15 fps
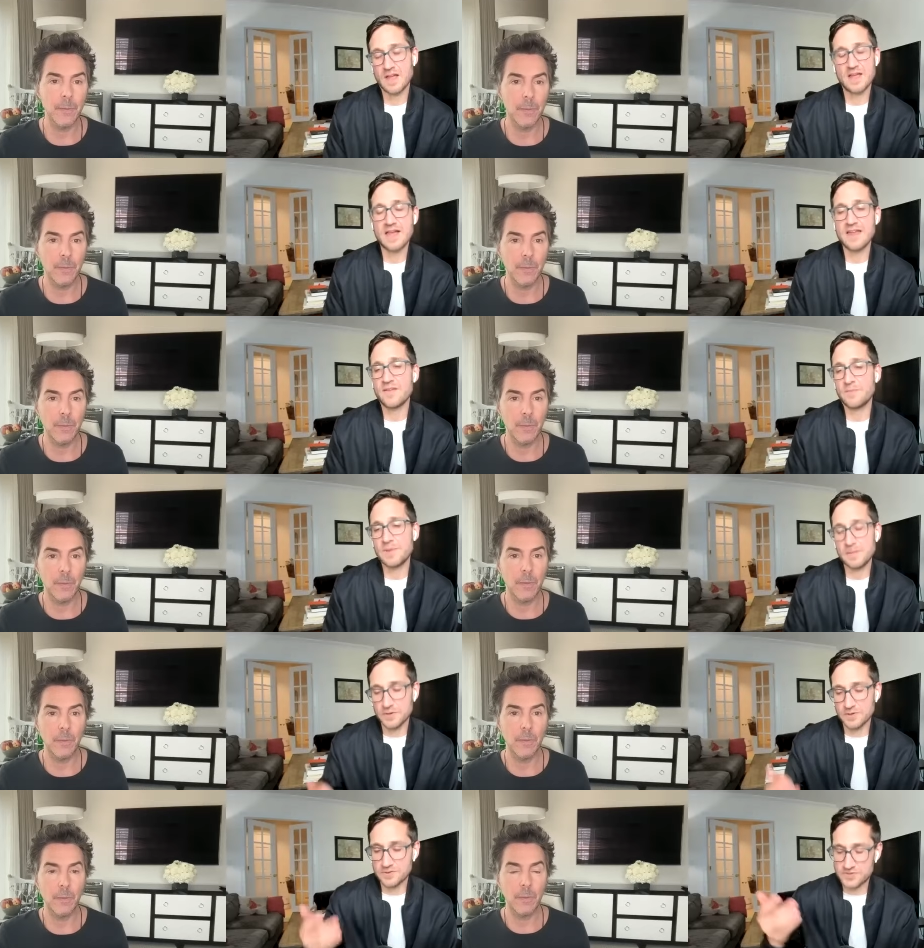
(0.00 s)
Speaker 1: And
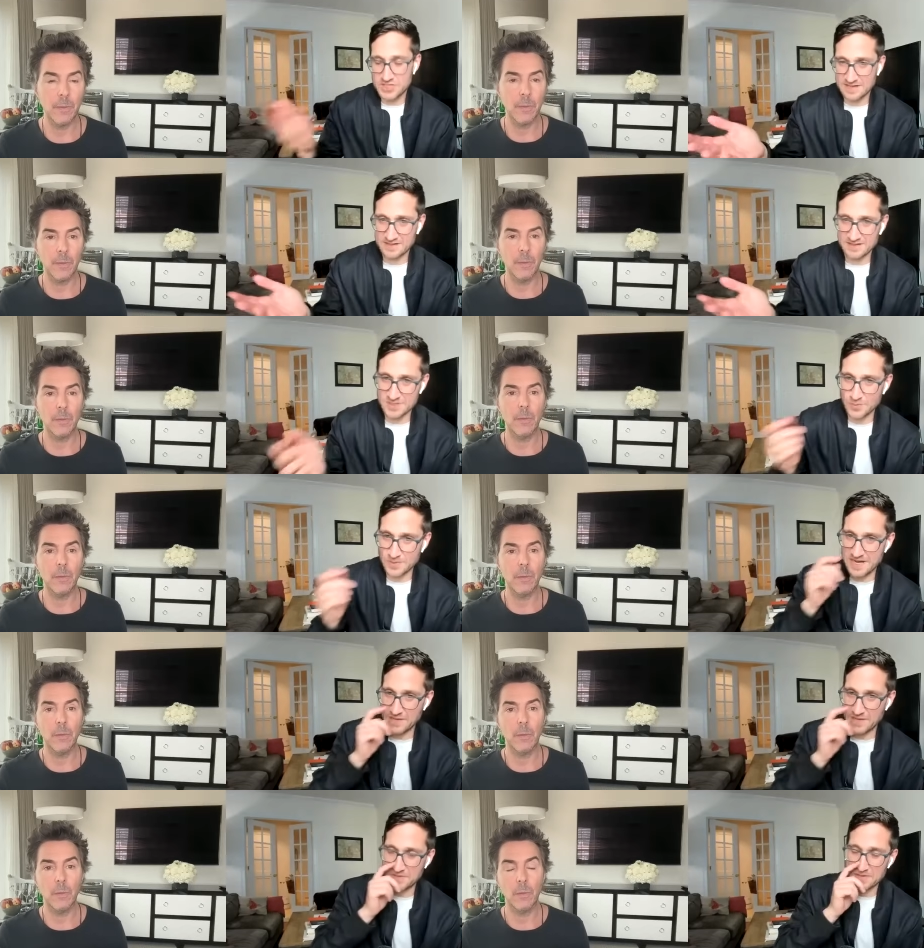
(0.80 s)
if people check
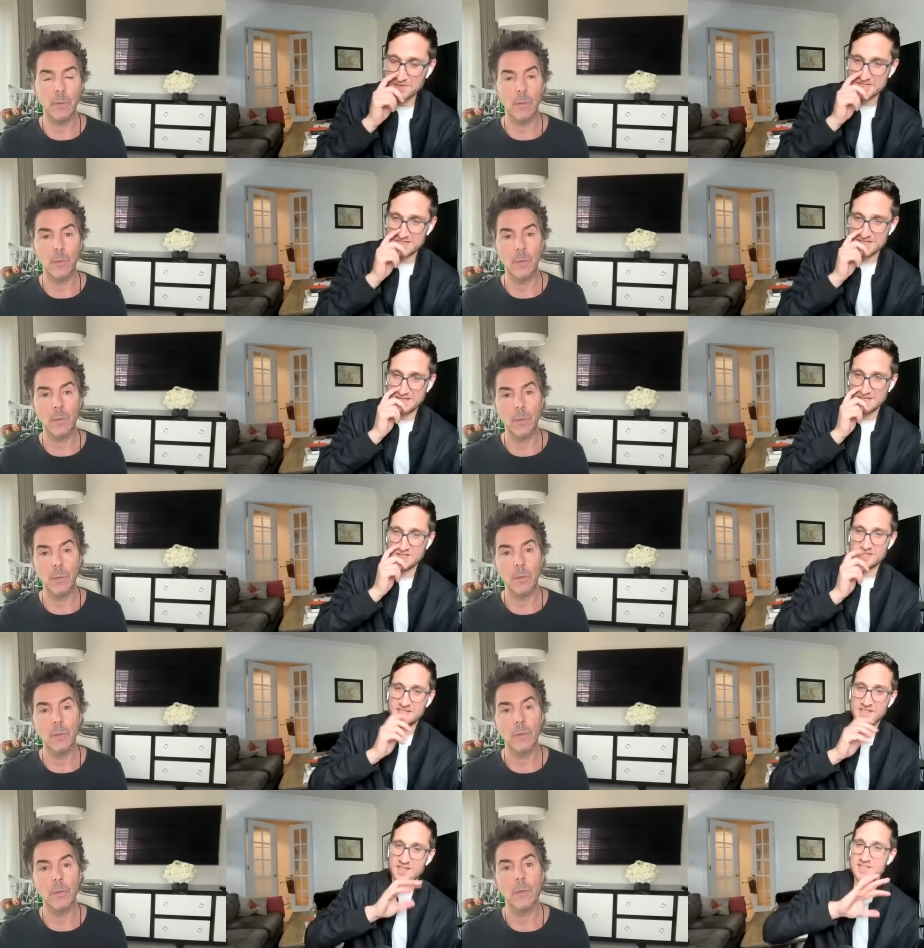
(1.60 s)
this one out, they'll see
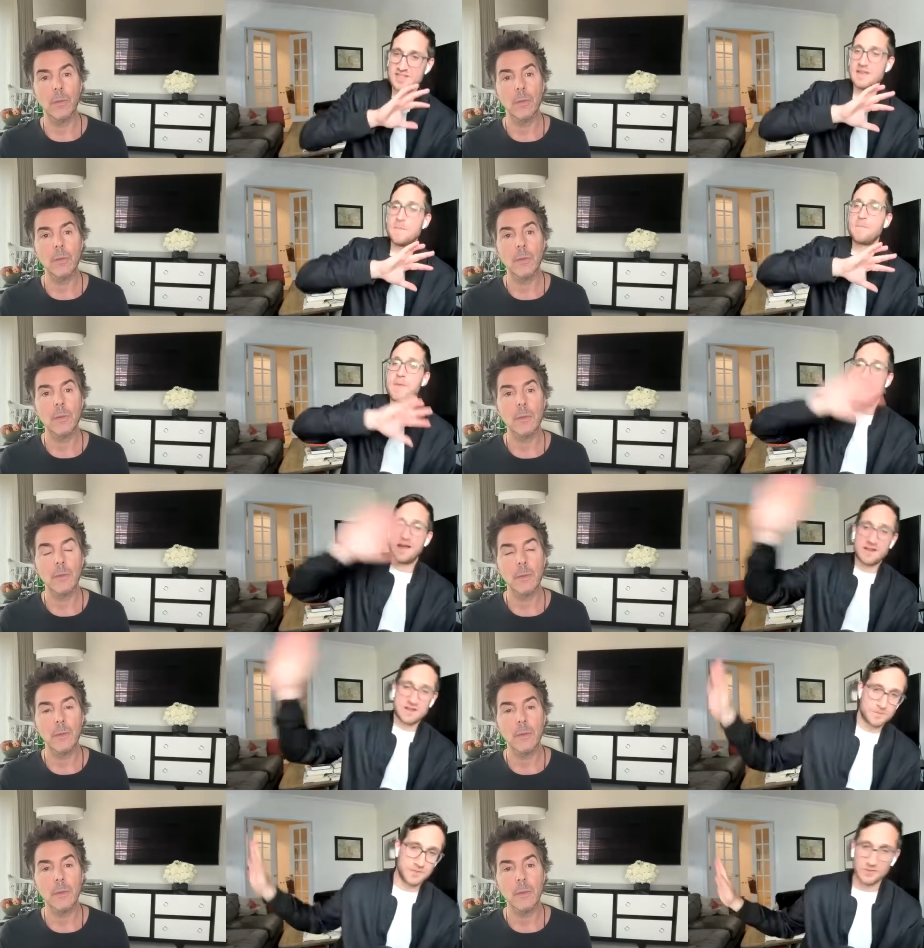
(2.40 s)
just this the
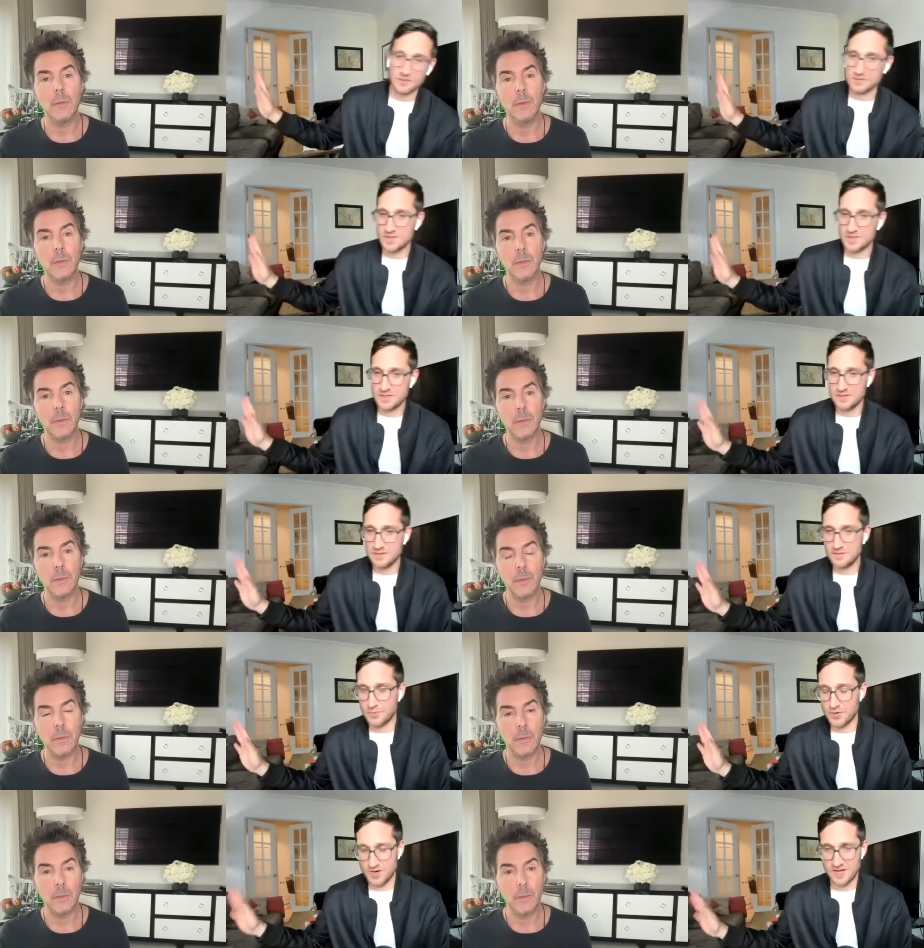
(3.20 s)
impeccable
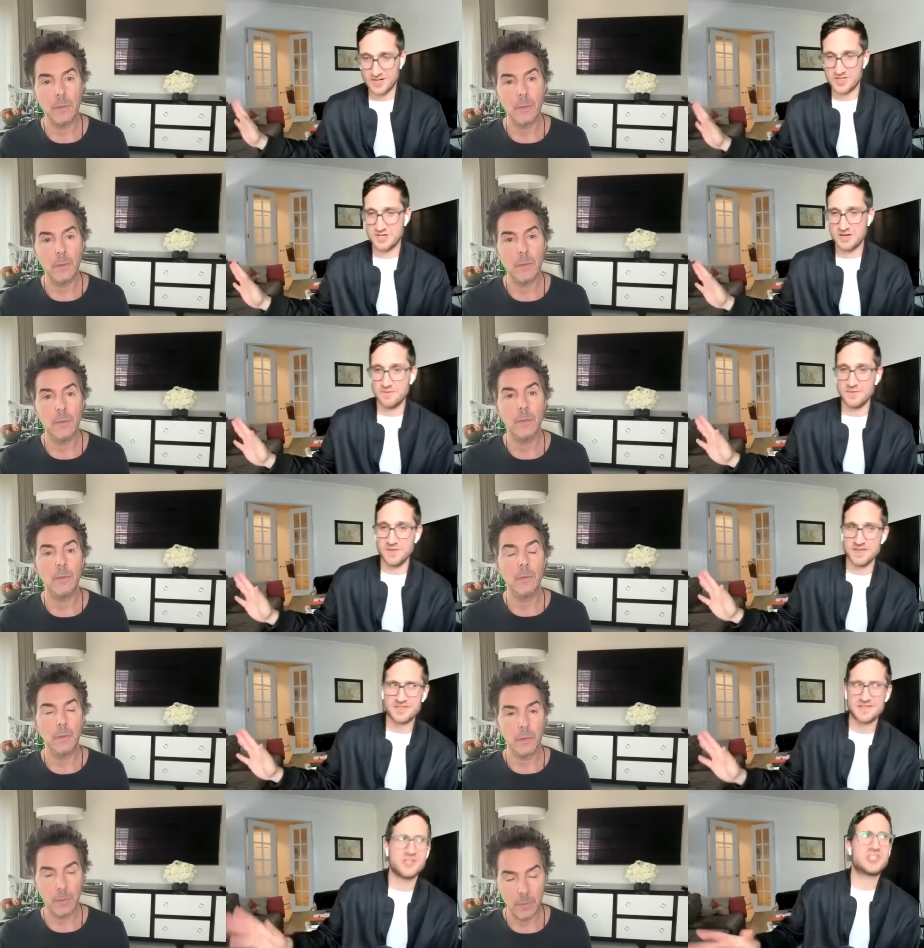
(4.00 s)
production
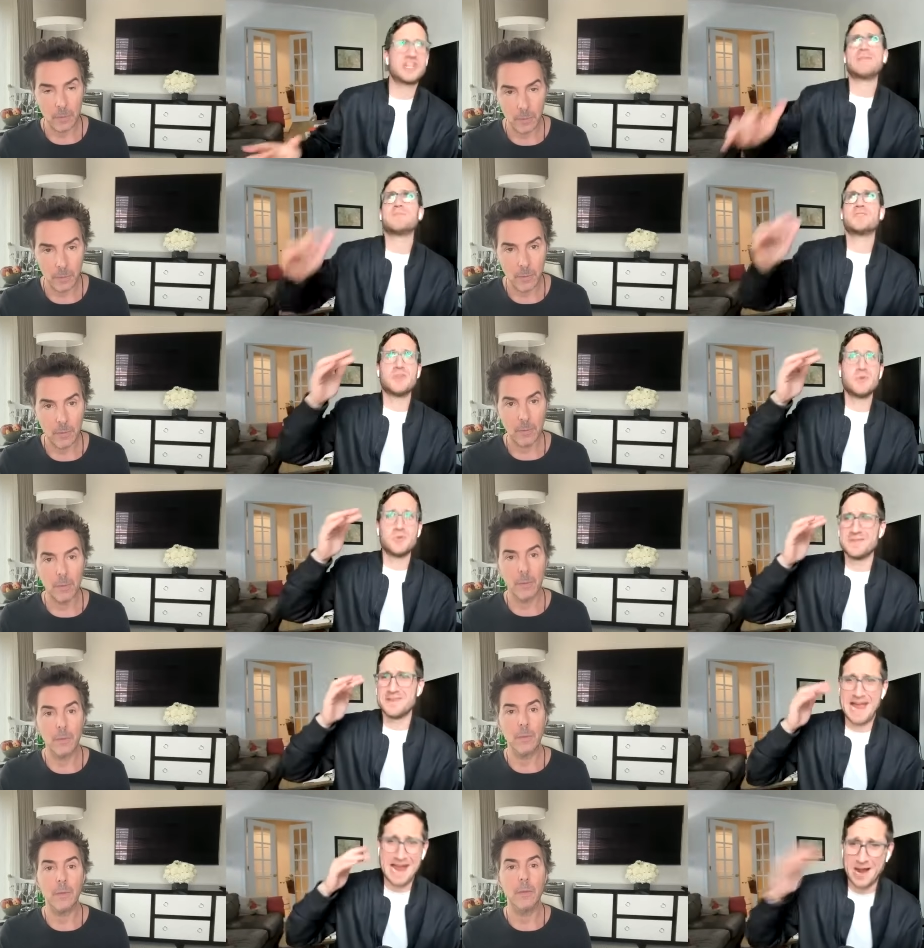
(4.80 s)
of this. The James
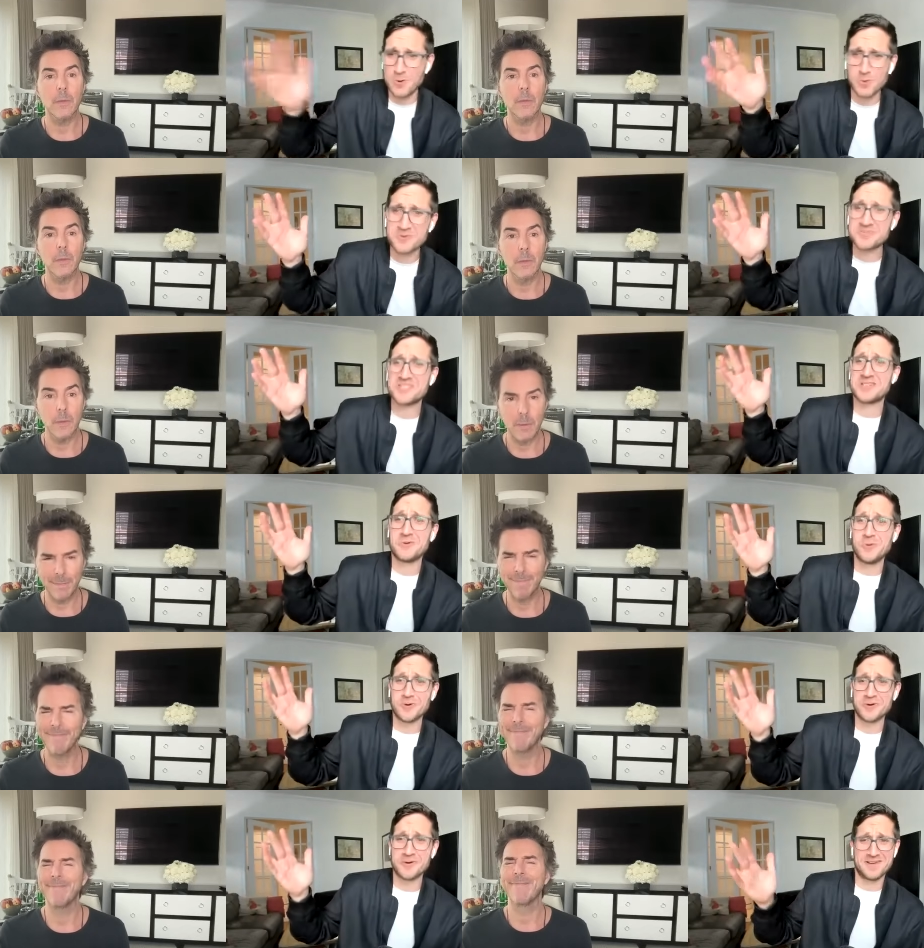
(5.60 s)
Newton Howard
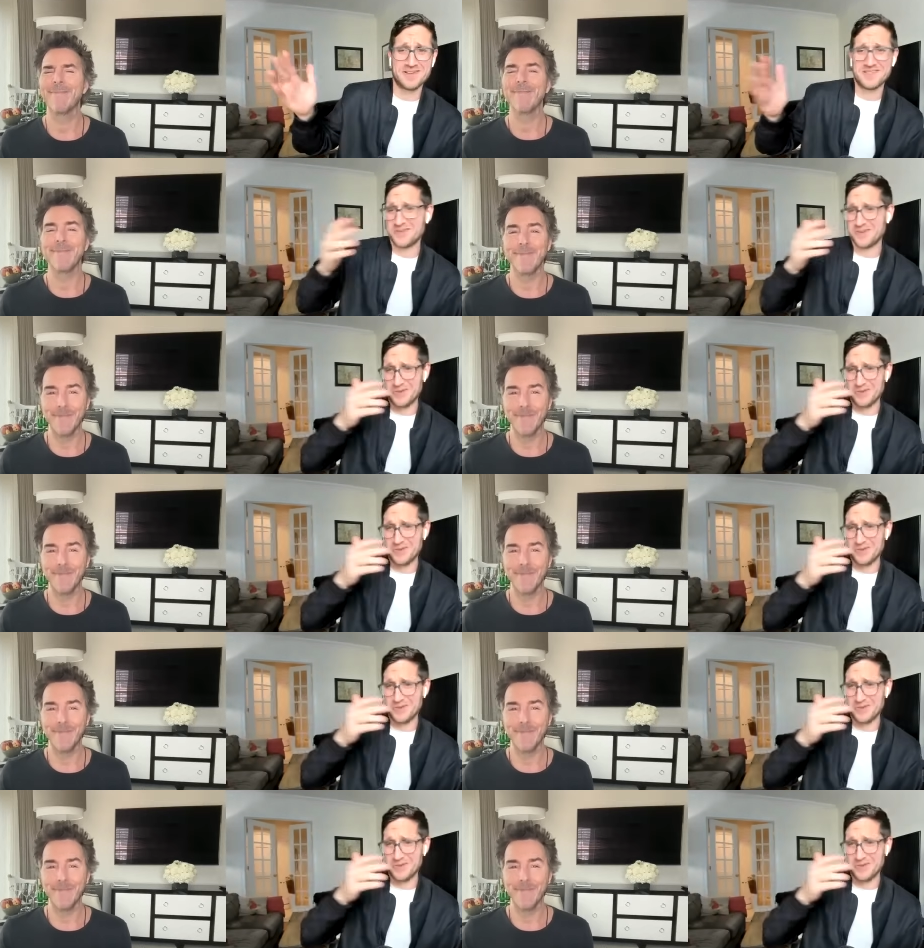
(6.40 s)
score is